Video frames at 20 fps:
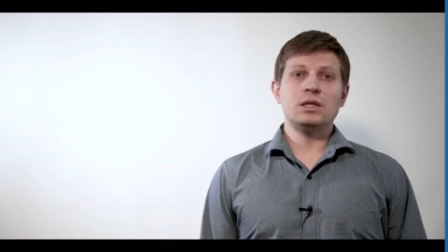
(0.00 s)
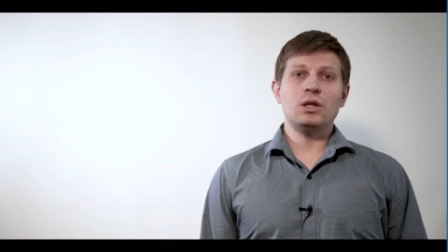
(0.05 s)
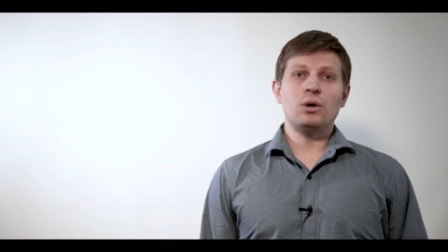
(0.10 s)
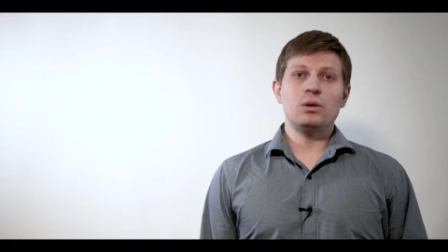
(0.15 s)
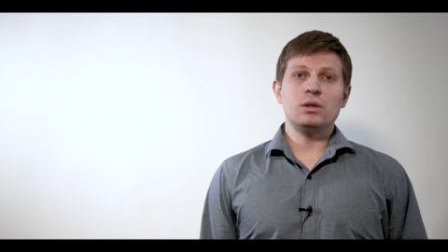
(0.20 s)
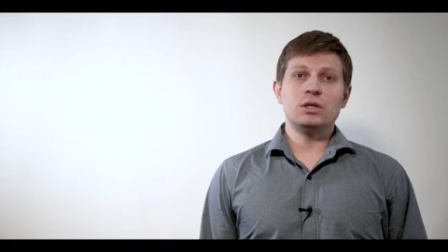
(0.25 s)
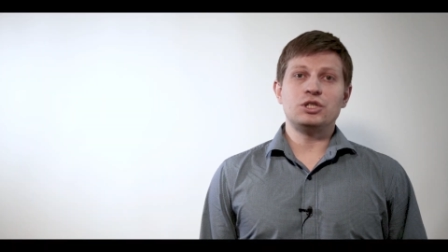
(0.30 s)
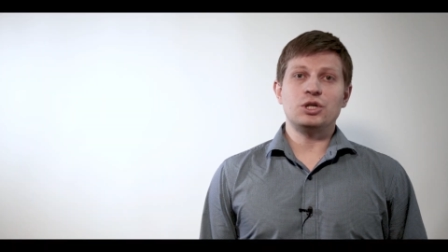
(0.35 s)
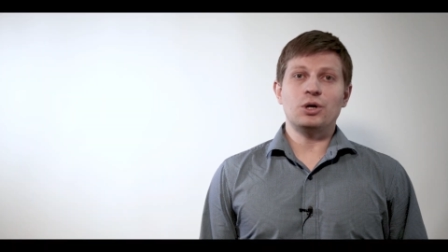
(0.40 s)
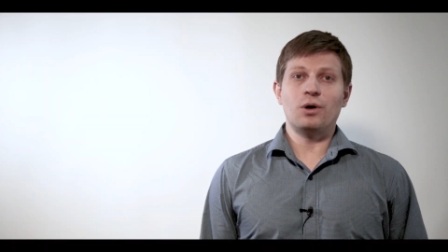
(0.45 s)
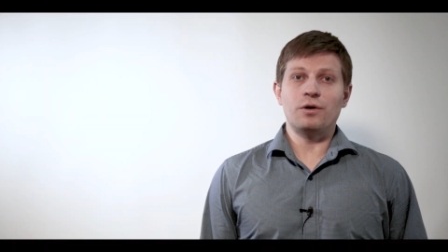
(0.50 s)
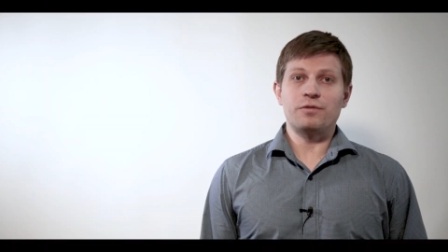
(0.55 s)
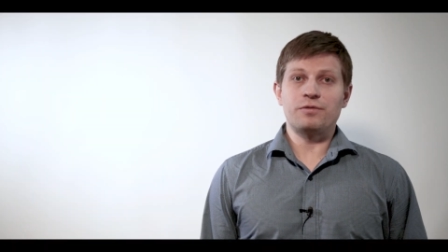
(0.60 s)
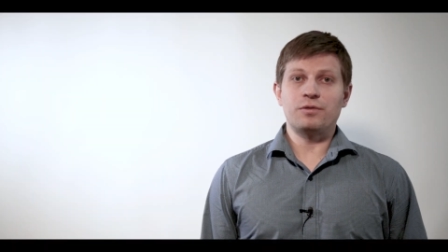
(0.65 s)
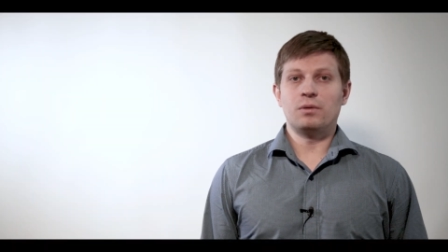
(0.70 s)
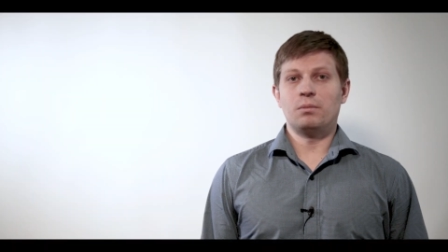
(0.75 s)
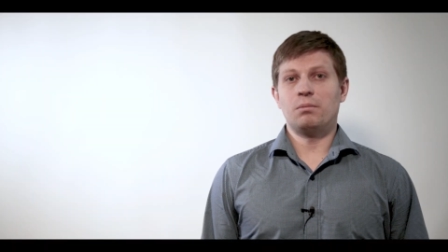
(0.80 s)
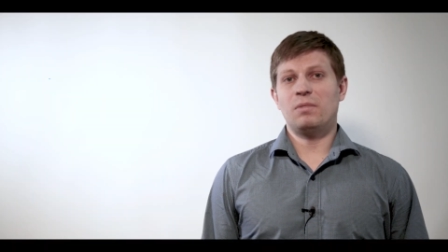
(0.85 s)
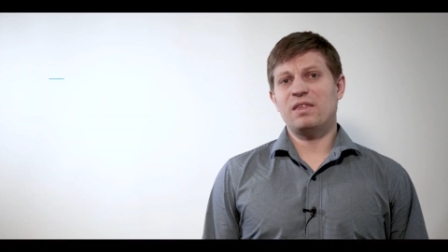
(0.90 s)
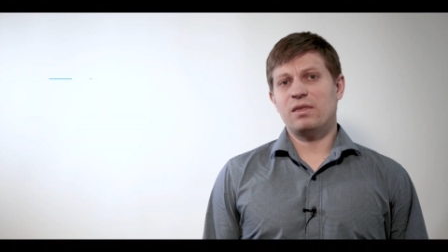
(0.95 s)
the knowledge of
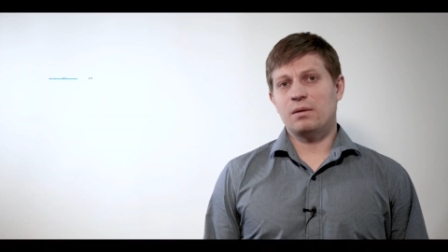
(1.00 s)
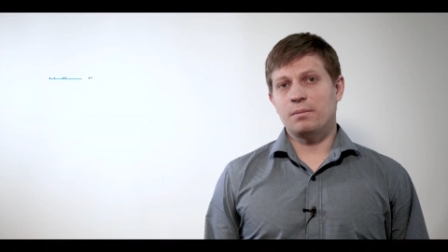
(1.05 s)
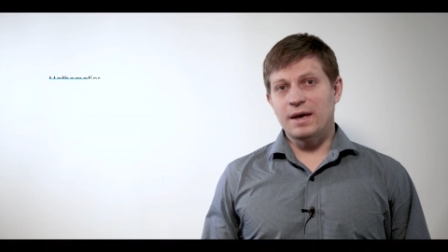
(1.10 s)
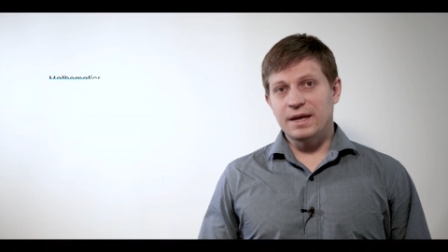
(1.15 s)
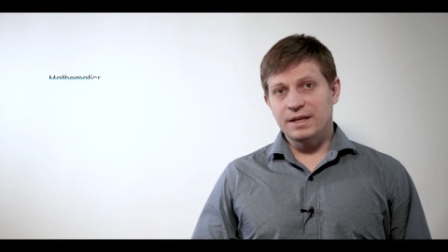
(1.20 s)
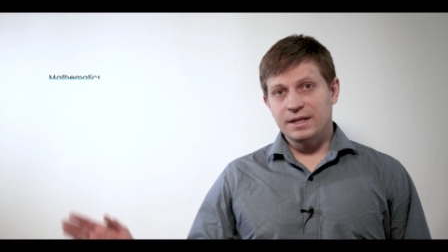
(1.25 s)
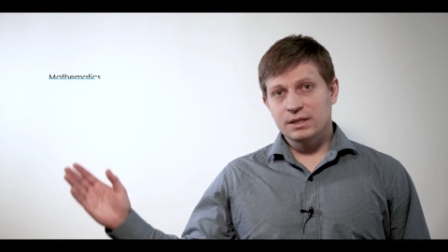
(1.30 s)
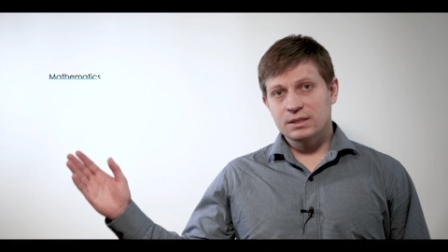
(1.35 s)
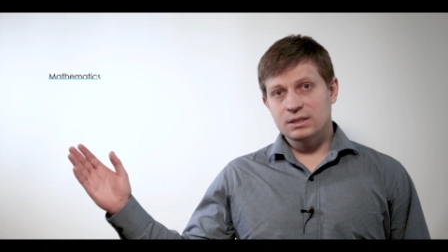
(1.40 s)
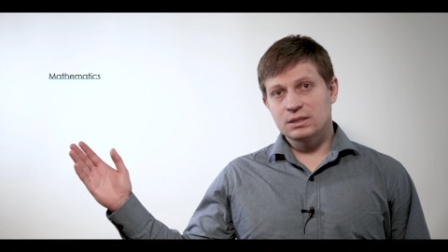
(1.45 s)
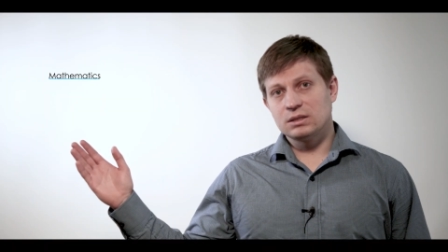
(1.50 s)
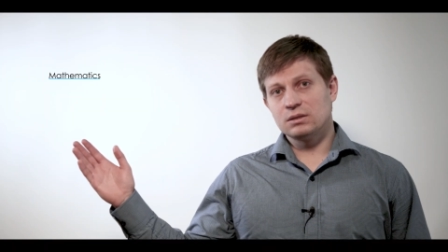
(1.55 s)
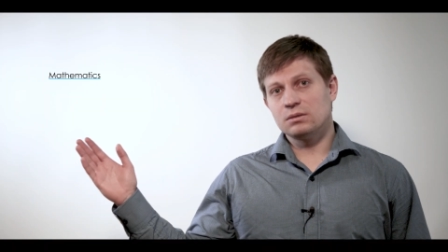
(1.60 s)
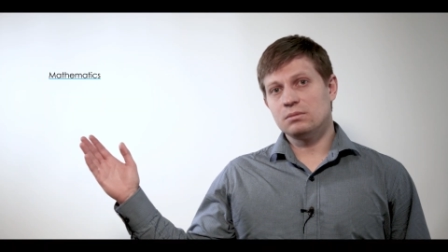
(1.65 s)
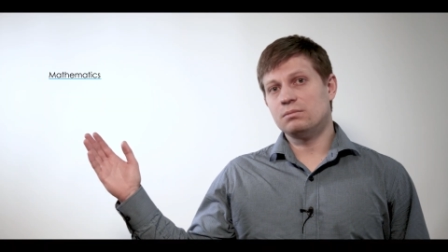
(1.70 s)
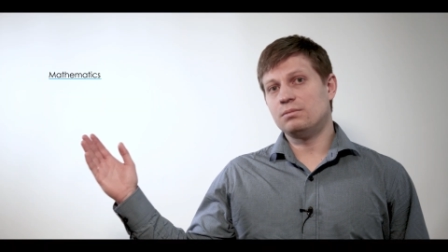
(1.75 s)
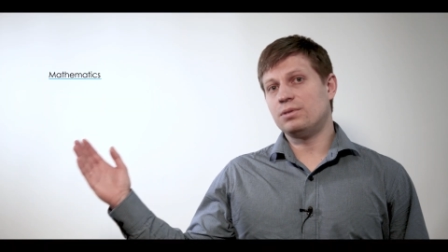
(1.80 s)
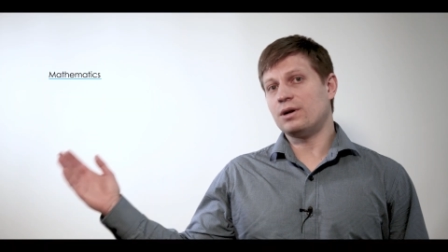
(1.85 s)
mathematics,